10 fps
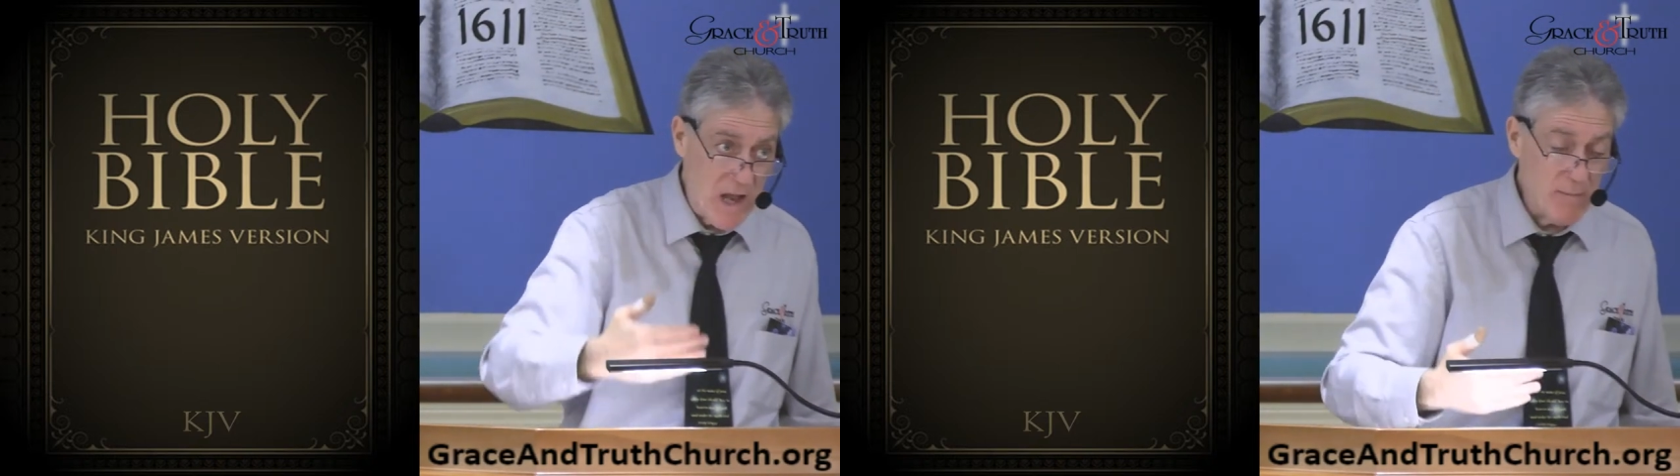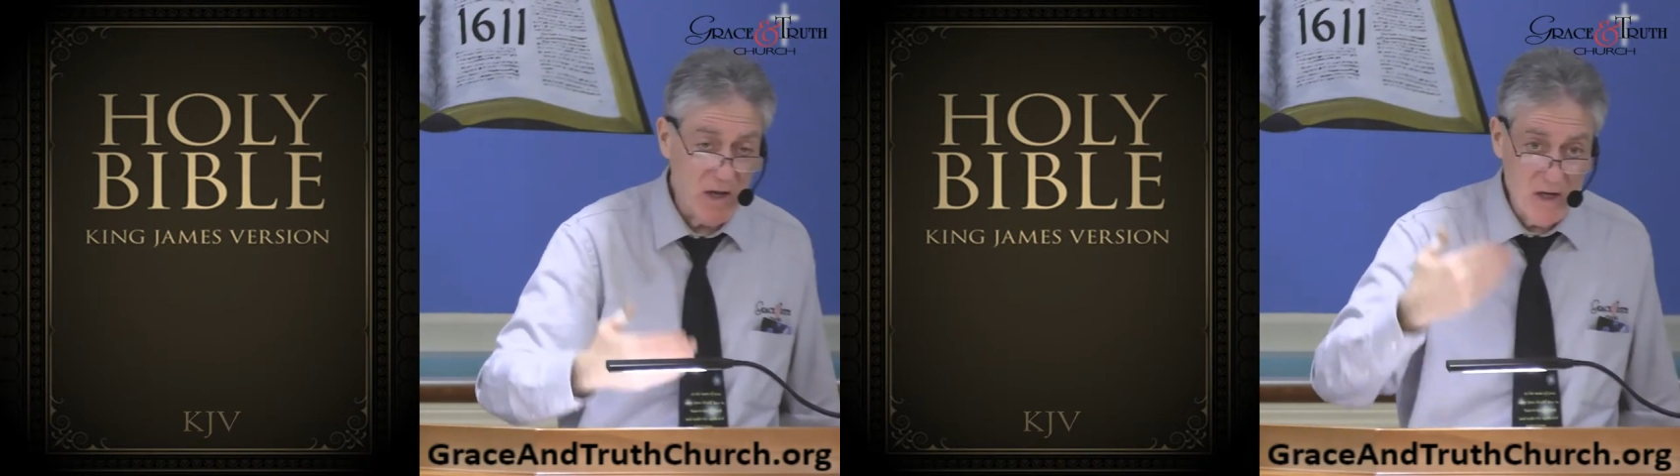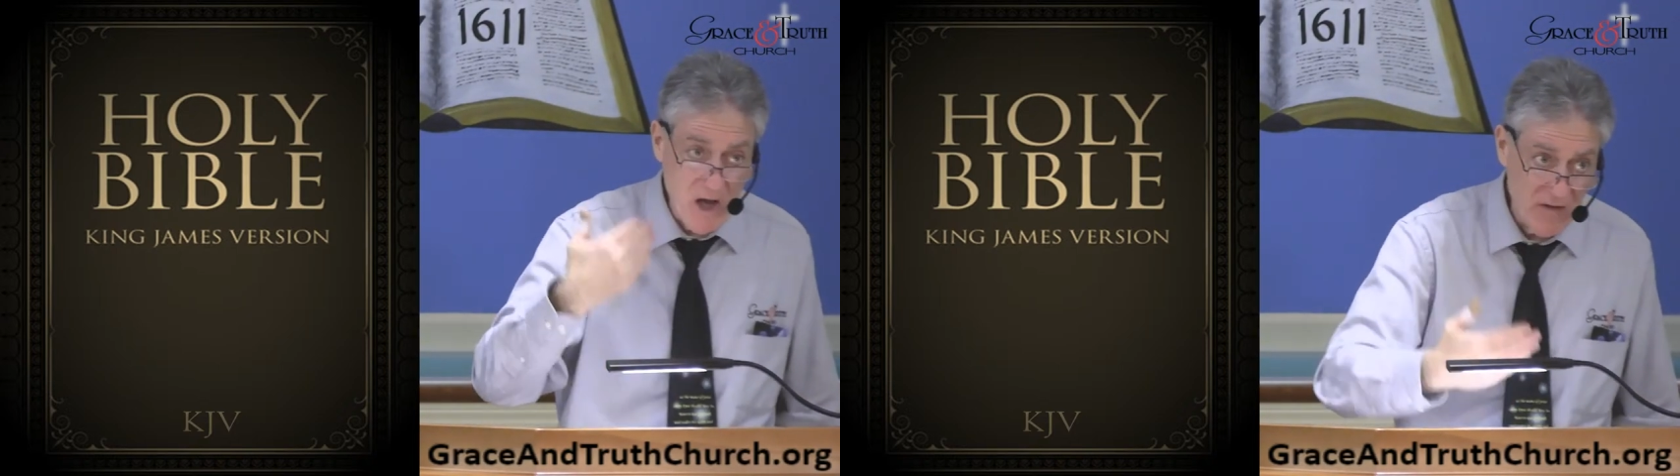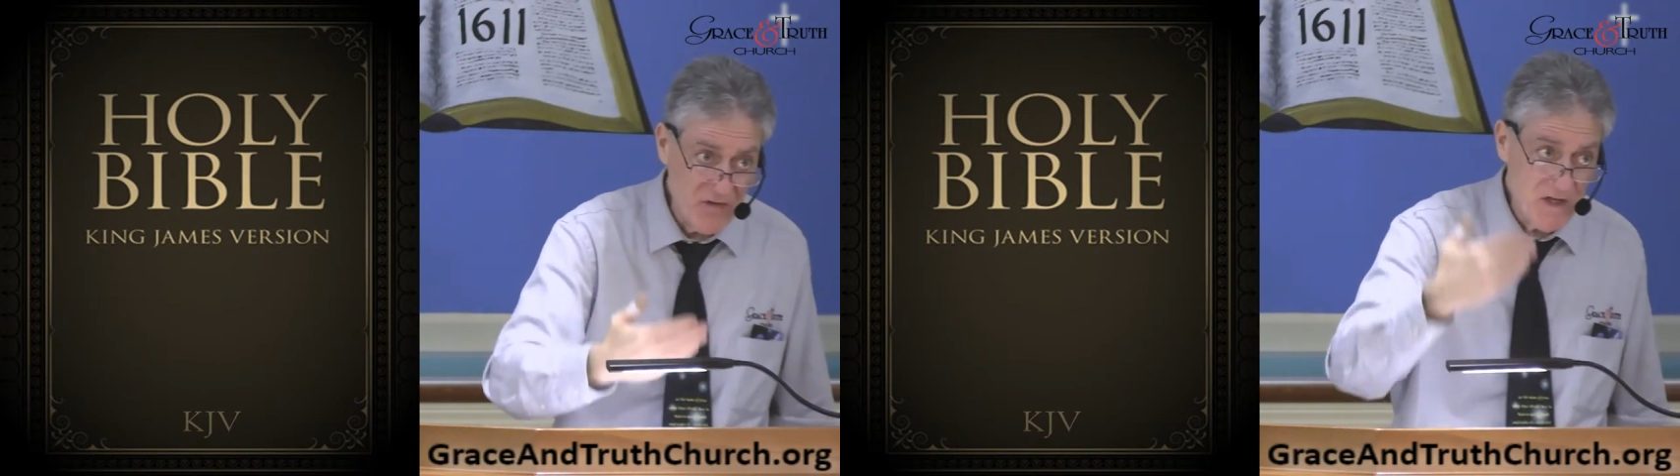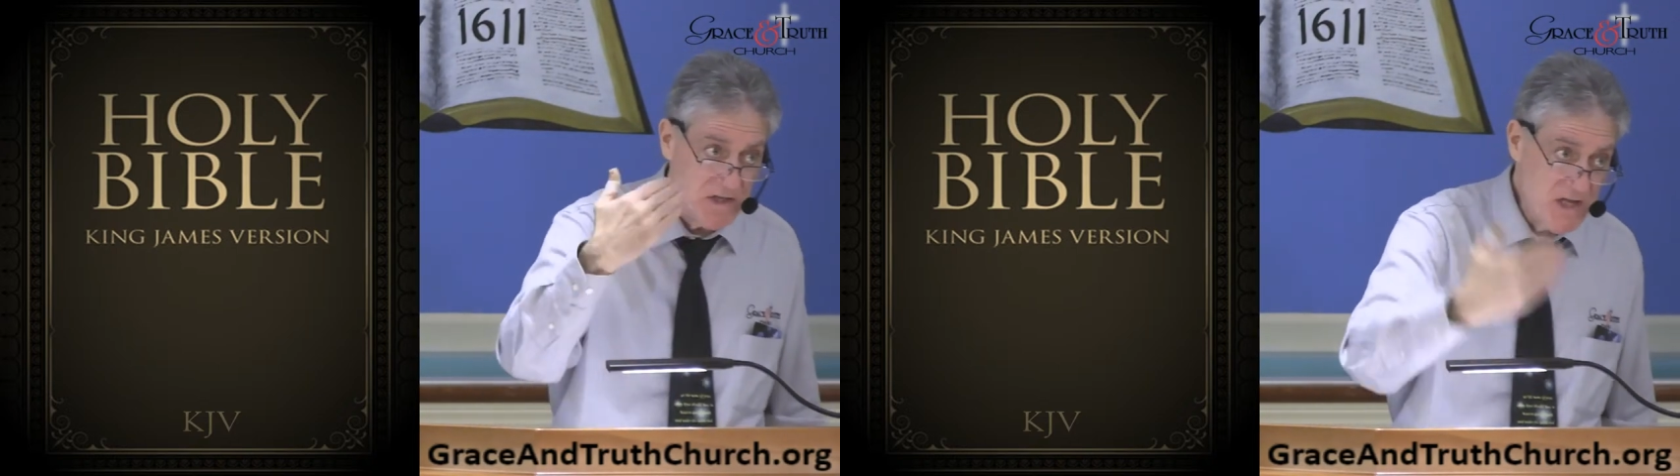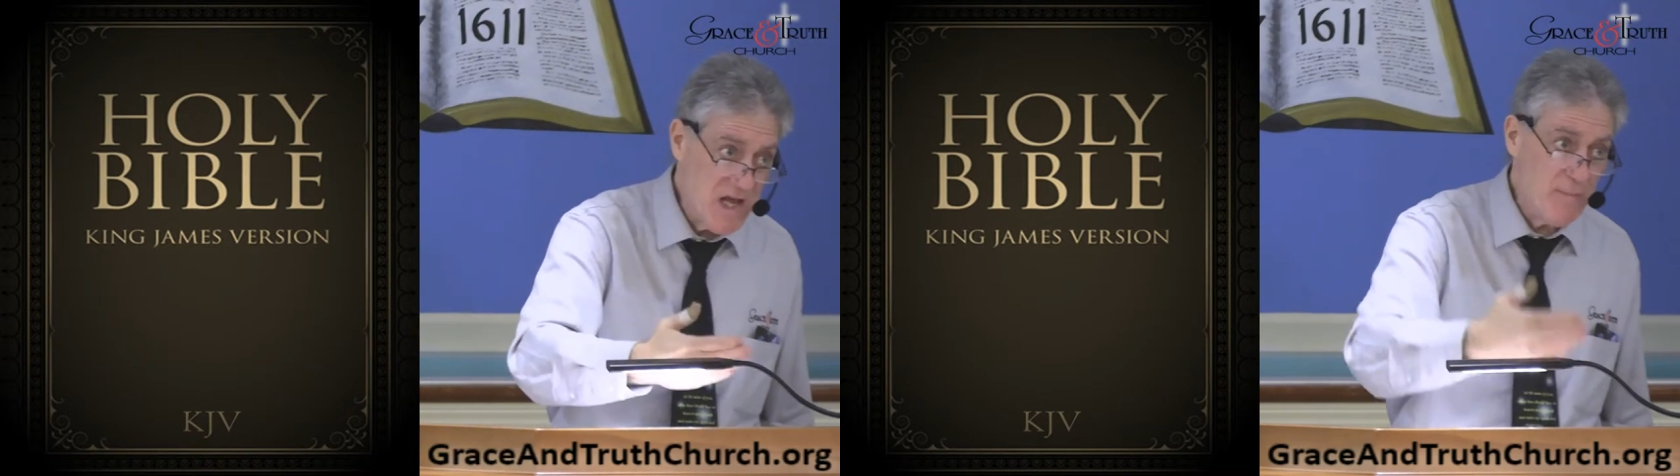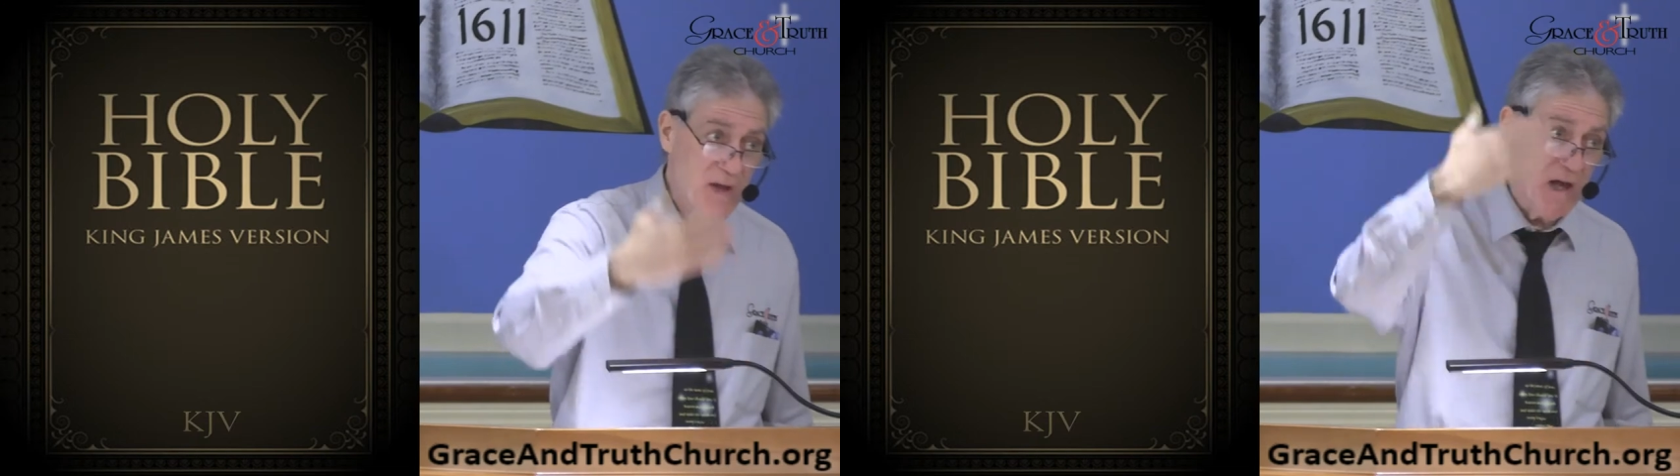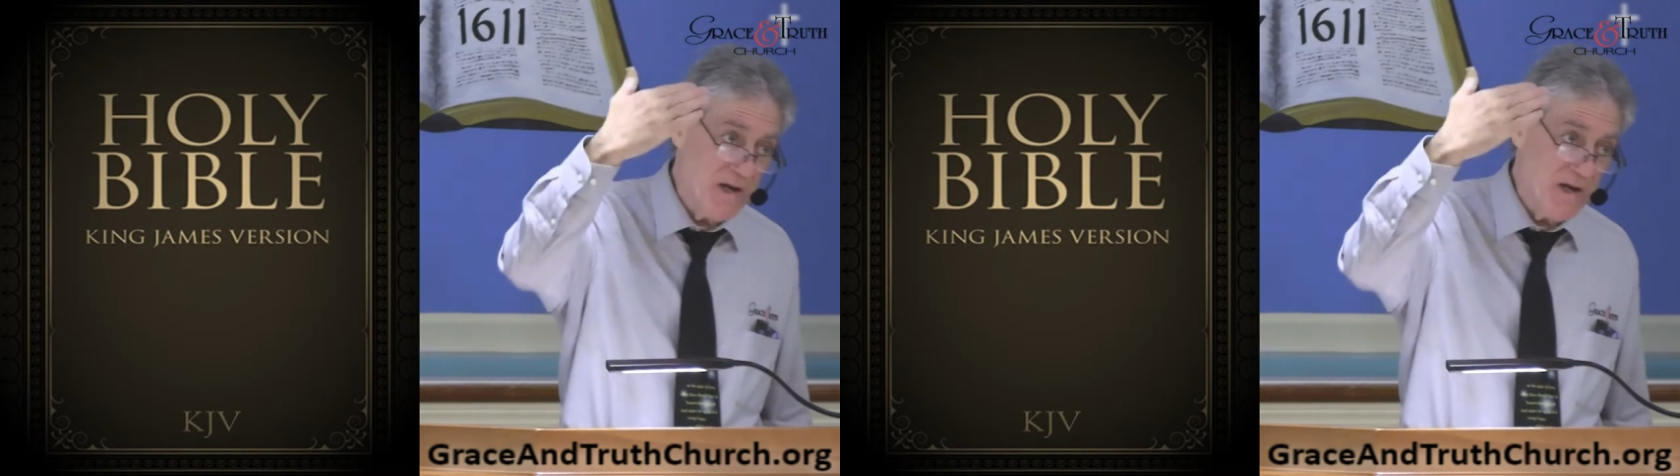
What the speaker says: I'm a covenant-keeping and a